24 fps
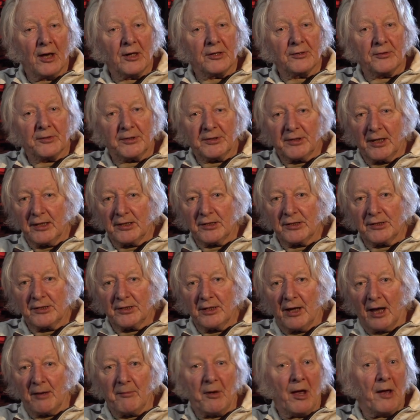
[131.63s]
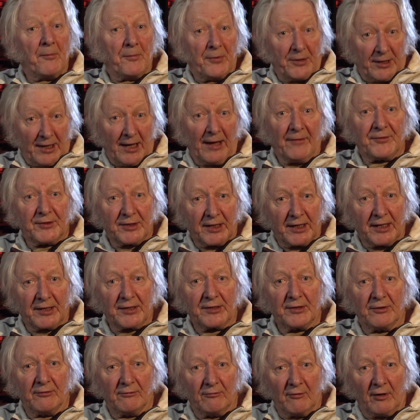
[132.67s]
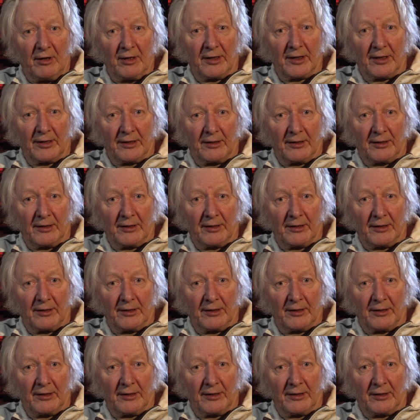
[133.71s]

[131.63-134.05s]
So it takes time, but you have to get it right.